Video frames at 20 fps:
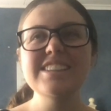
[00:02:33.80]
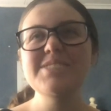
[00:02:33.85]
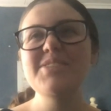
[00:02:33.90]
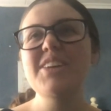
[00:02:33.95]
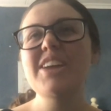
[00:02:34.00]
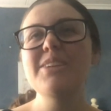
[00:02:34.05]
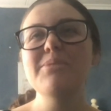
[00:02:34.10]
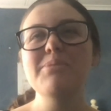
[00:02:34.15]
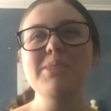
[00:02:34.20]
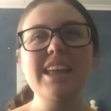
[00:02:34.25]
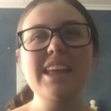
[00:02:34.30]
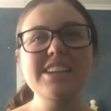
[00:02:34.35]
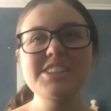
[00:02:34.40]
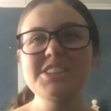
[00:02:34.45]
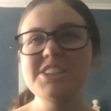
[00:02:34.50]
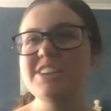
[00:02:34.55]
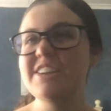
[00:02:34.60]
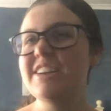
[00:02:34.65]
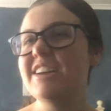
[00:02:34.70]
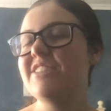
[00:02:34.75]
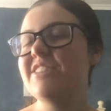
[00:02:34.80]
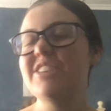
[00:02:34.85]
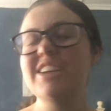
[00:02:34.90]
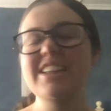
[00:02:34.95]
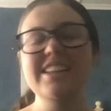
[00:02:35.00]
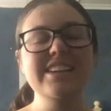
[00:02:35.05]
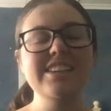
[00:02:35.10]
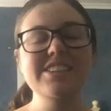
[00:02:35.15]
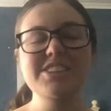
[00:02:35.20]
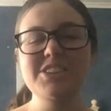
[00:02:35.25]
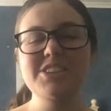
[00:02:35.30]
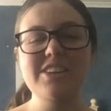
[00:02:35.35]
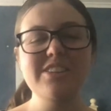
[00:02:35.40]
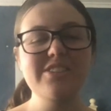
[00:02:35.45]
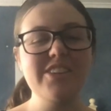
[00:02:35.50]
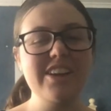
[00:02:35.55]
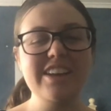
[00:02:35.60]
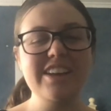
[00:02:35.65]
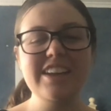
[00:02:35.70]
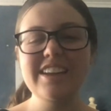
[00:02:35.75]
been a pleasure, and I really enjoy
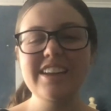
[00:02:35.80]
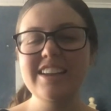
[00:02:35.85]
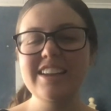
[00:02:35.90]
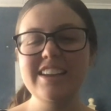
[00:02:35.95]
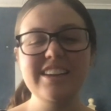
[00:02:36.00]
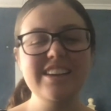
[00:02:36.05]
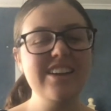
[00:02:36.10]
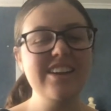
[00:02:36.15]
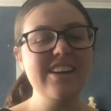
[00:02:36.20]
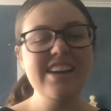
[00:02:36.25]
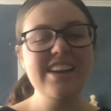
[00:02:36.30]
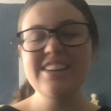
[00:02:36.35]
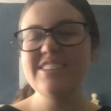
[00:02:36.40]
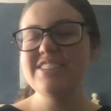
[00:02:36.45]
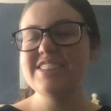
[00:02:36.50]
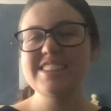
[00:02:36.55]
working at Ignite.